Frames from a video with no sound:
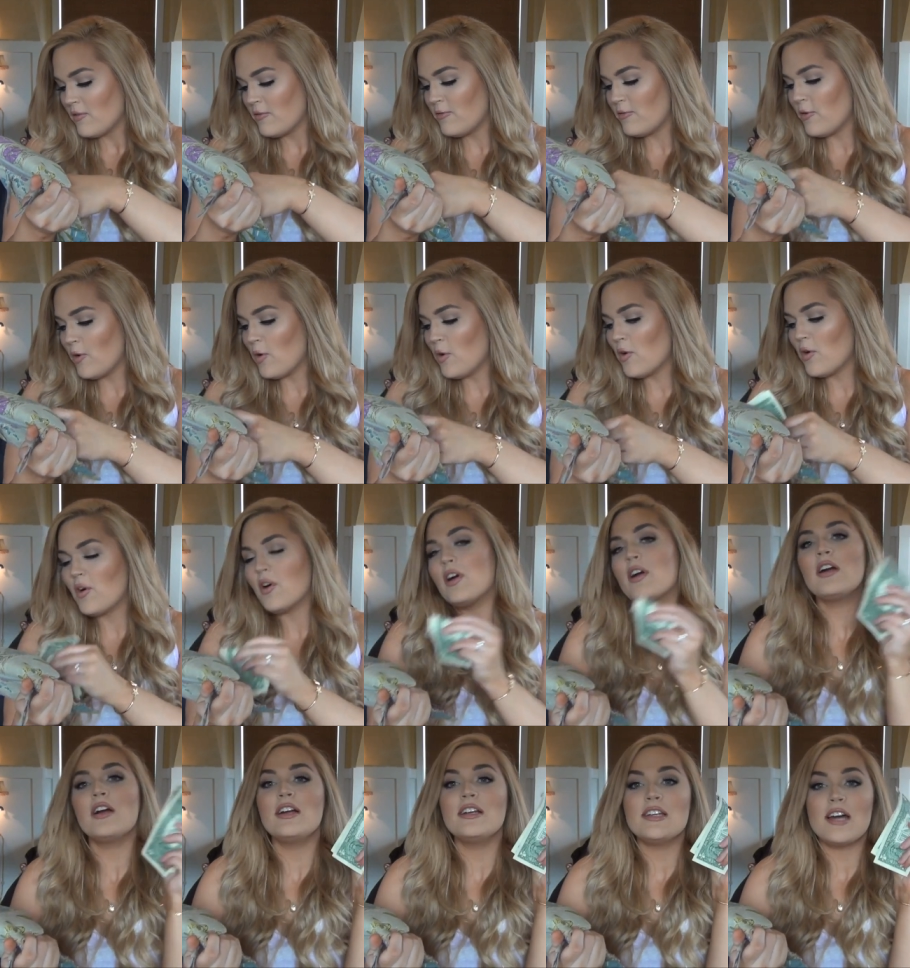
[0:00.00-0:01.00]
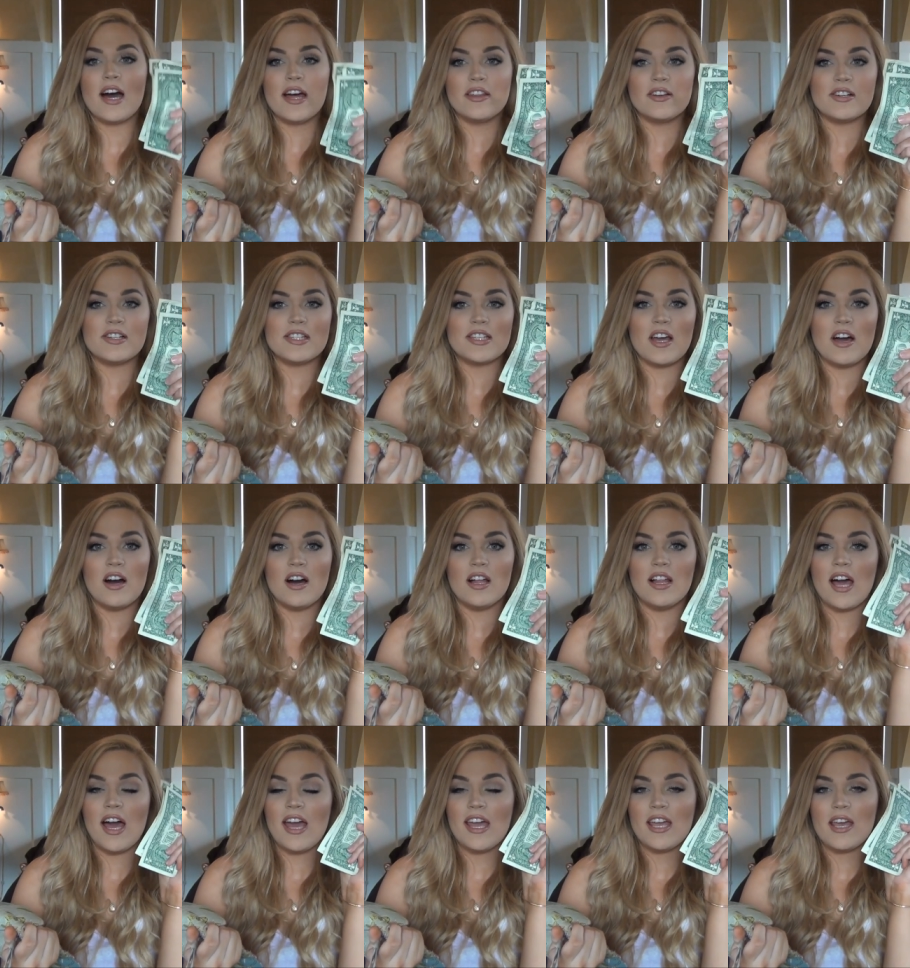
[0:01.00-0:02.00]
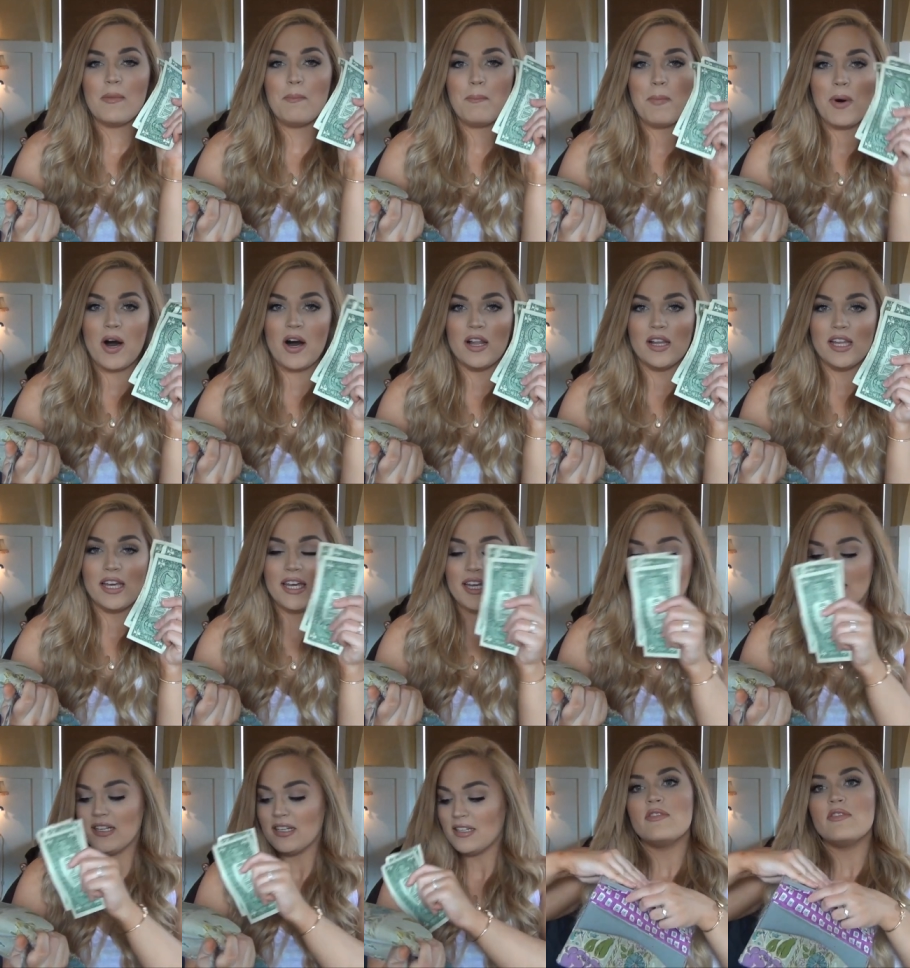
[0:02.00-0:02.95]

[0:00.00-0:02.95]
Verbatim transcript: $4, y'all. I am ballin'.